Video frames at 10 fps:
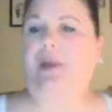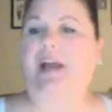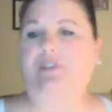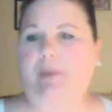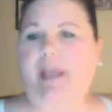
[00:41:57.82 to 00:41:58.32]

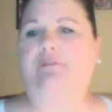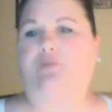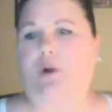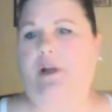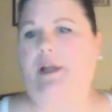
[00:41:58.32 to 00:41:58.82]
have to pay
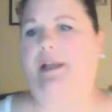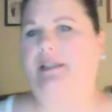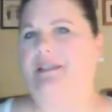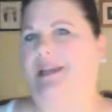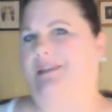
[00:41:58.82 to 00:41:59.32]
for it.
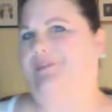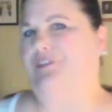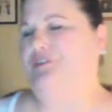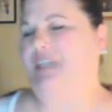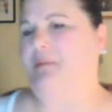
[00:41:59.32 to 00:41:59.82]
It's like
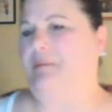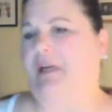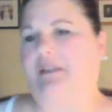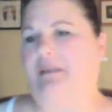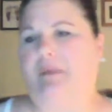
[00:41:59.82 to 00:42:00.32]

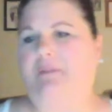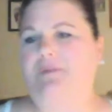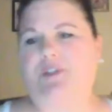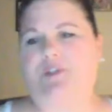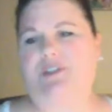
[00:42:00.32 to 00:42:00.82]
$15 a
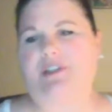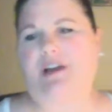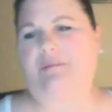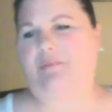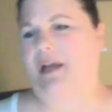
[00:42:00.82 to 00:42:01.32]
month, so it's
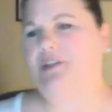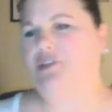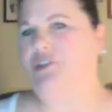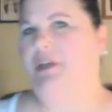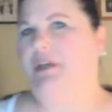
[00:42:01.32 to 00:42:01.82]
not much.